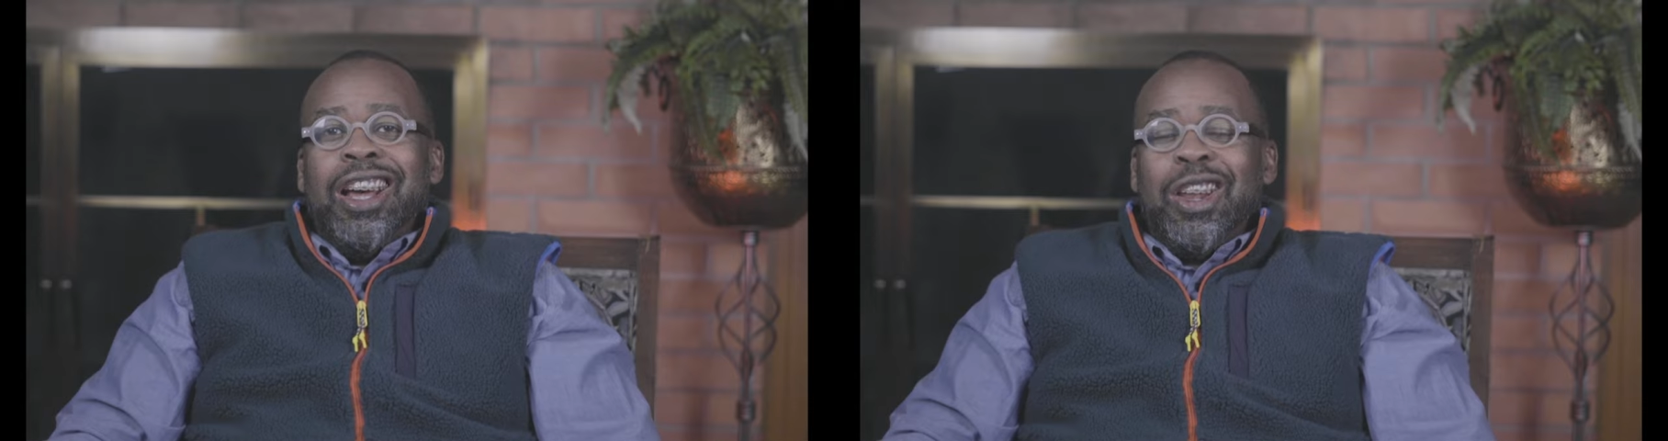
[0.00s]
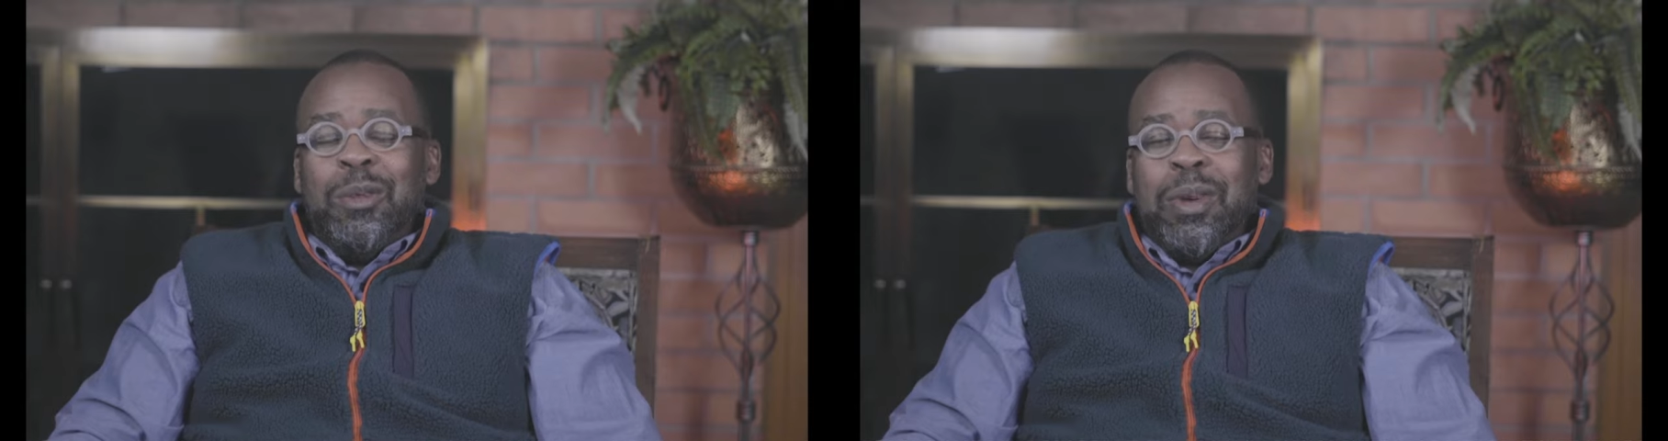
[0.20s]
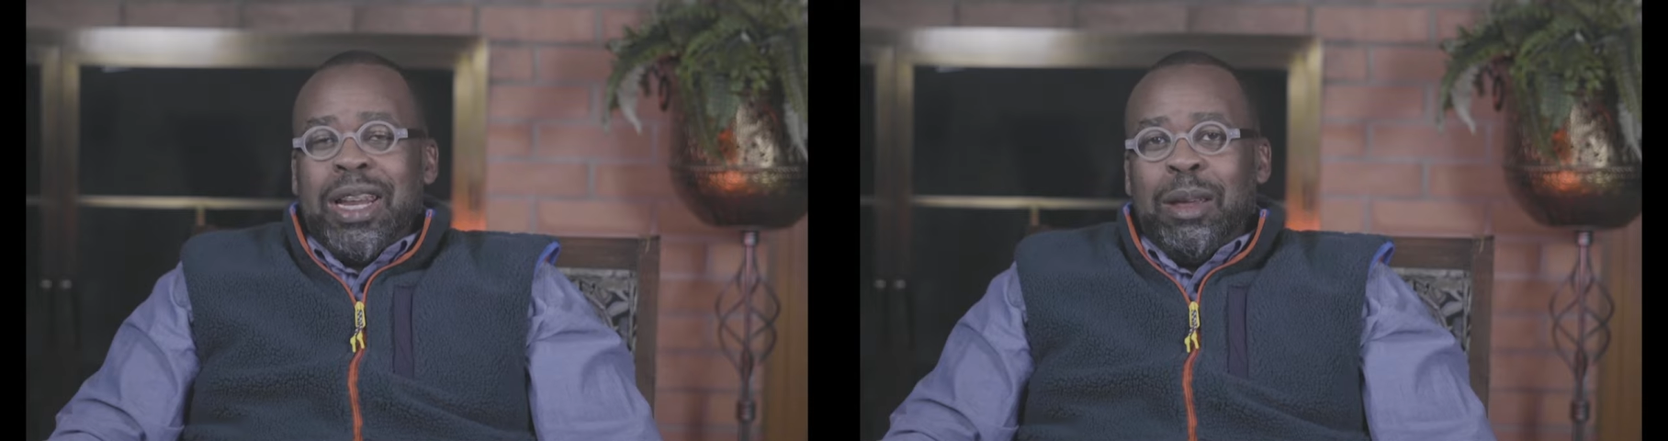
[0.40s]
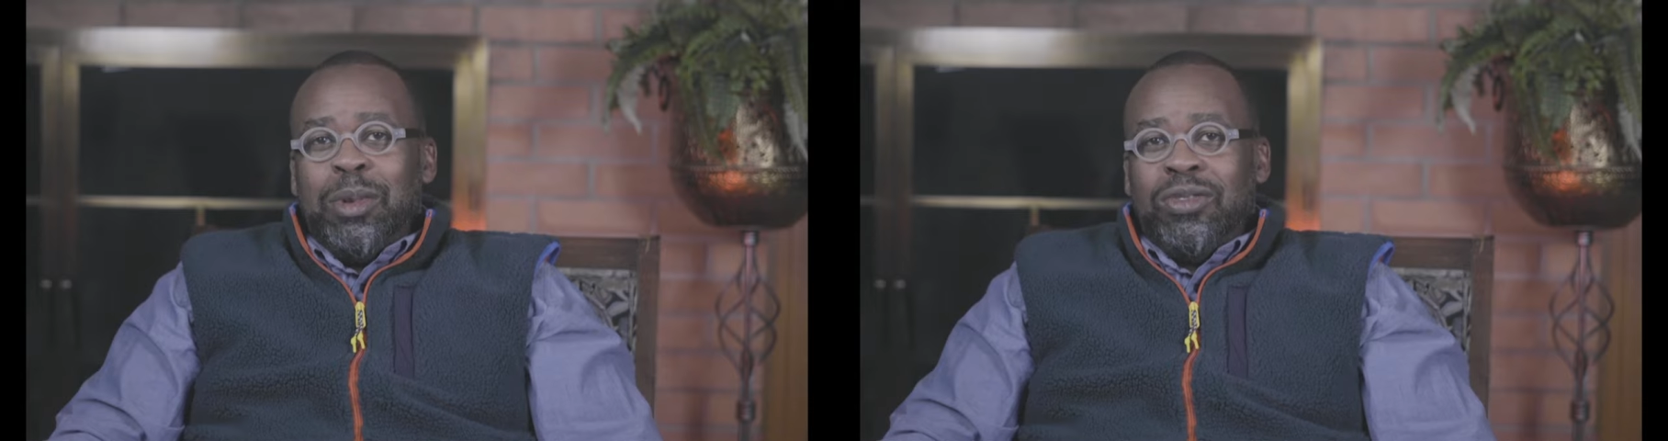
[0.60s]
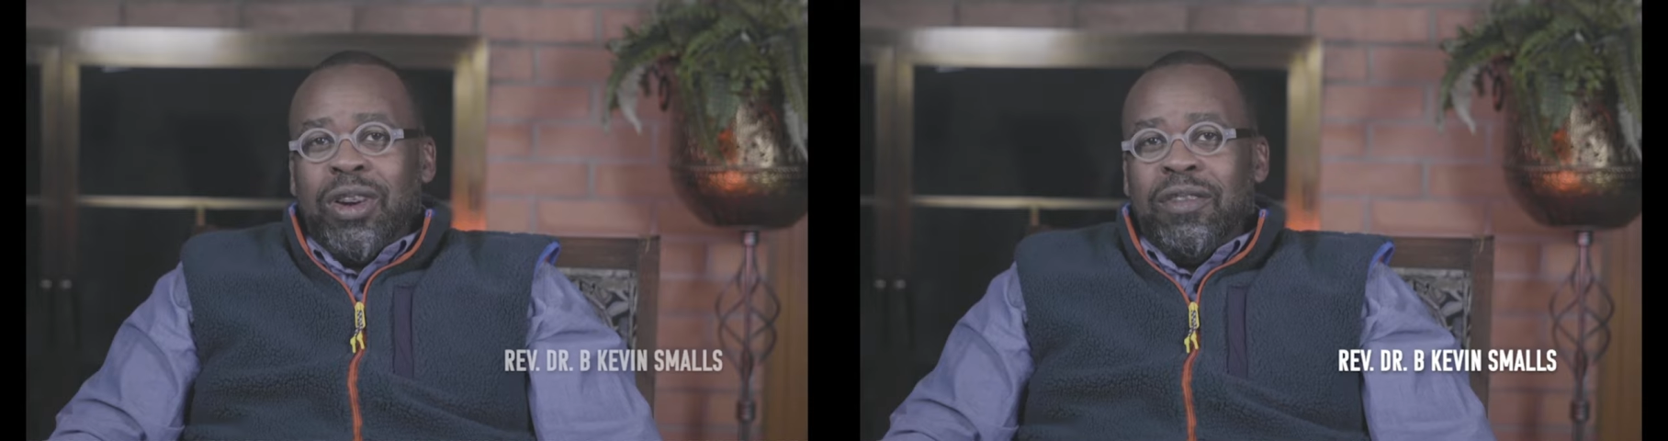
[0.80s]
Hello, my name
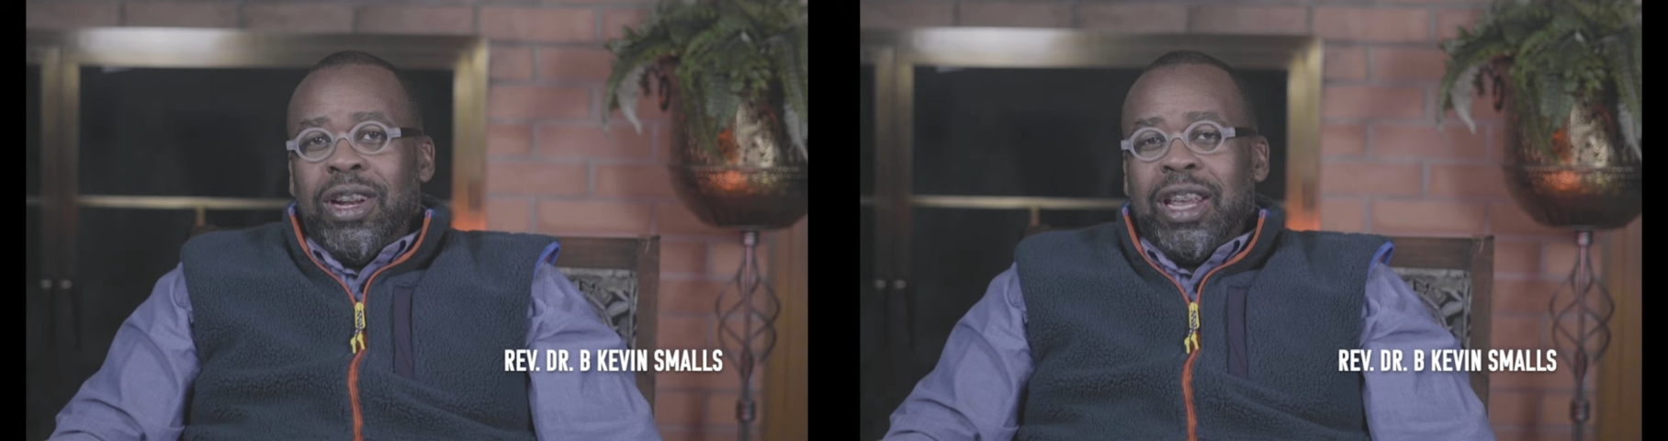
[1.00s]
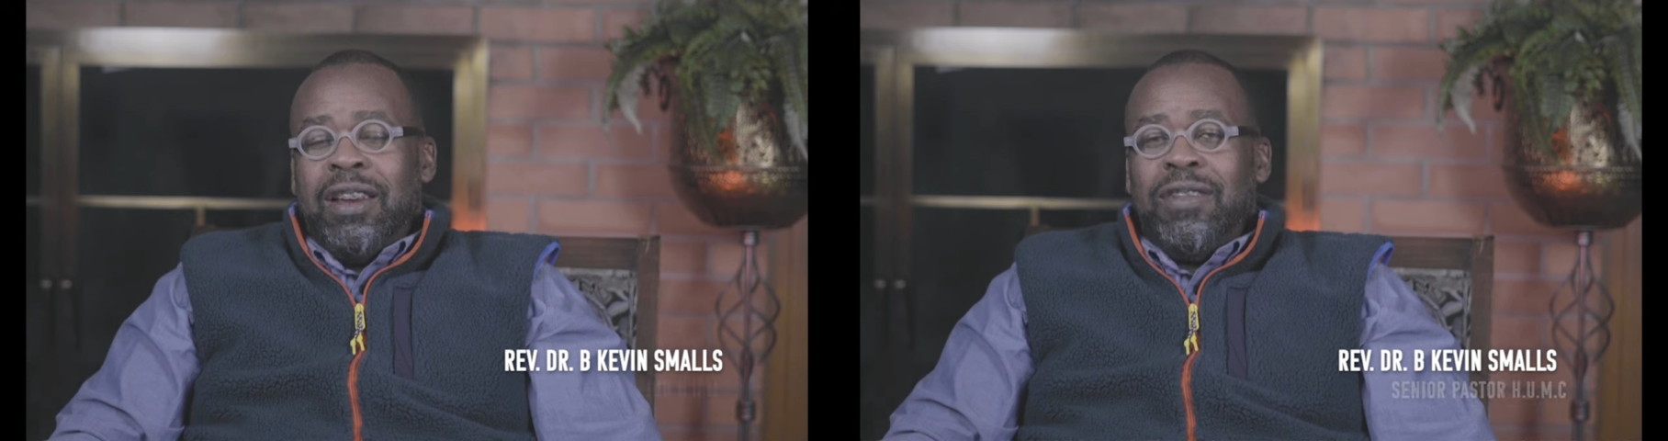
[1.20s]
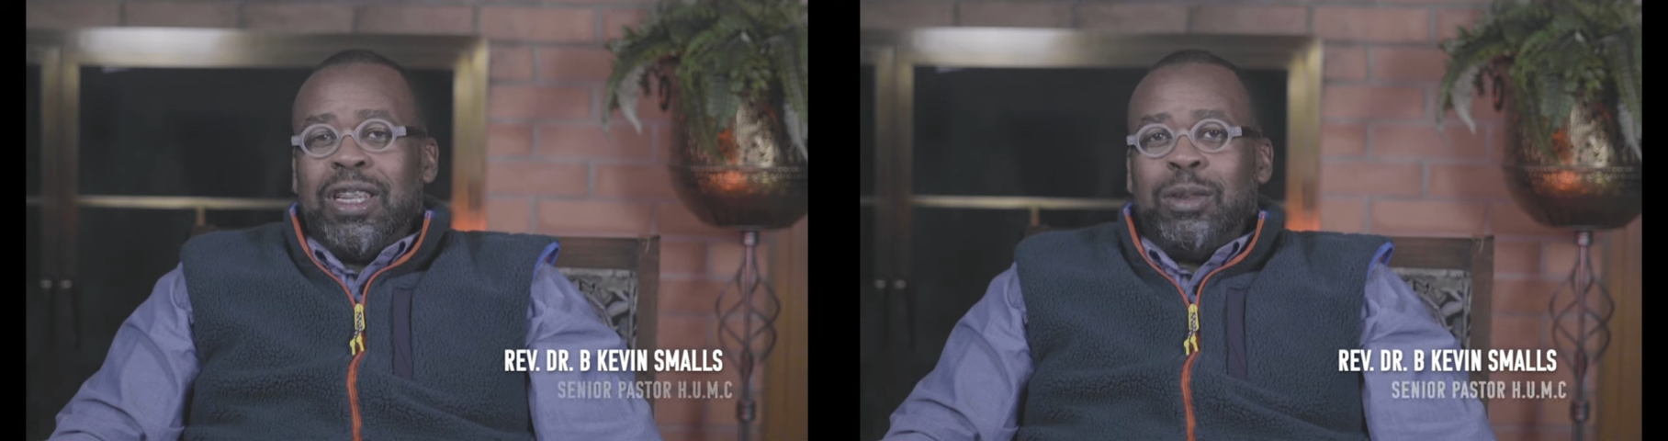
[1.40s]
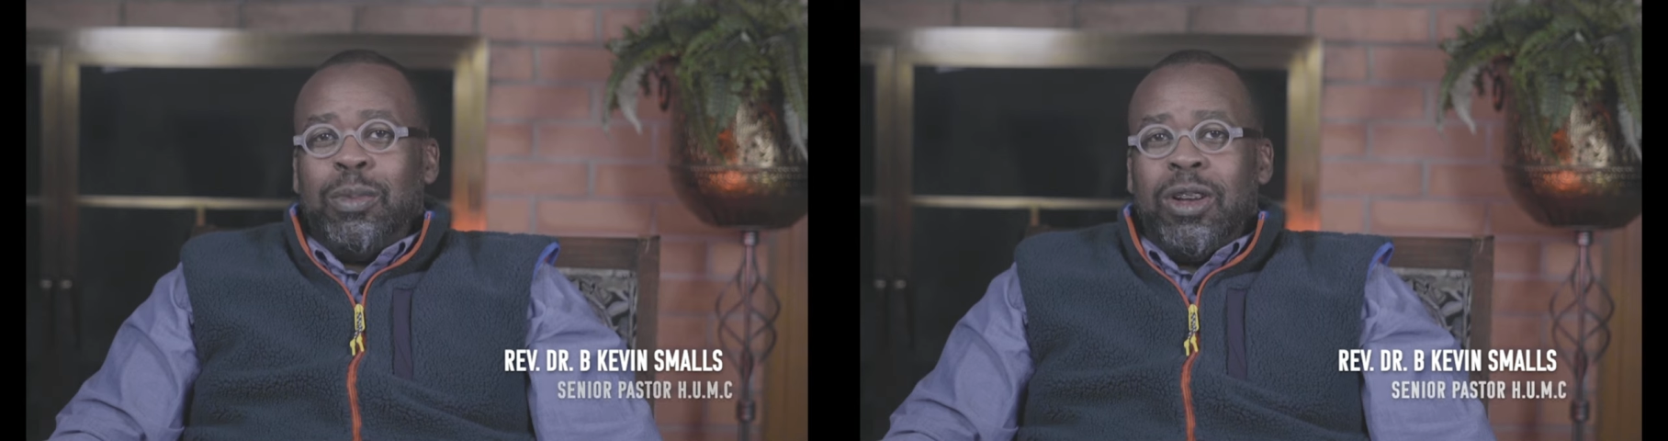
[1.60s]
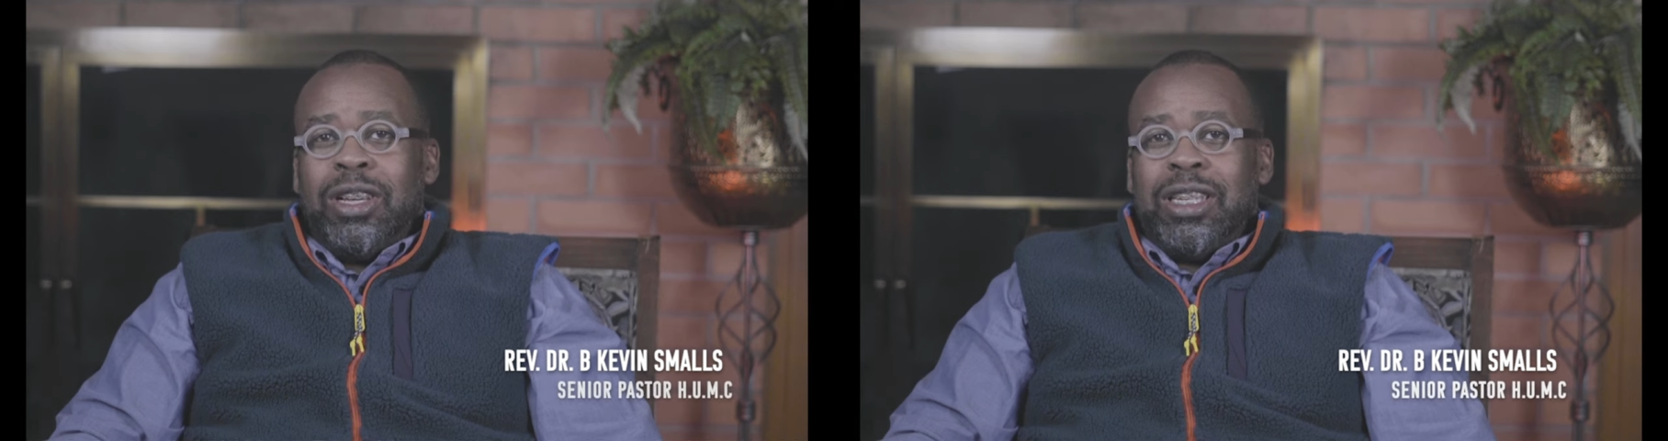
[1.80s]
is Reverend Kevin
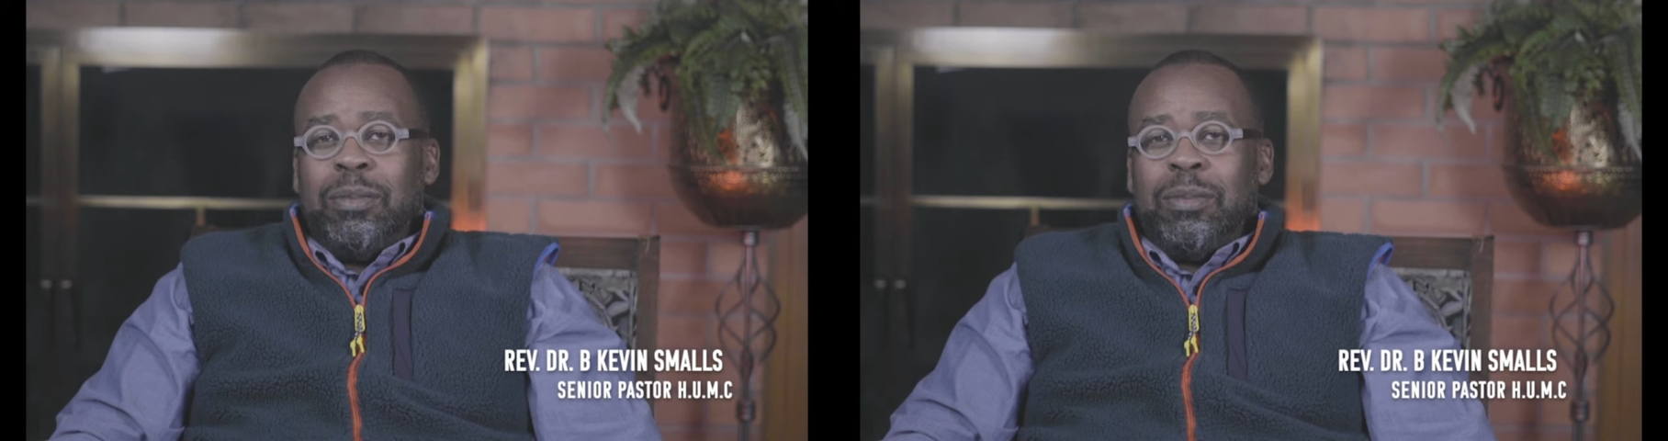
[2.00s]
Smalls.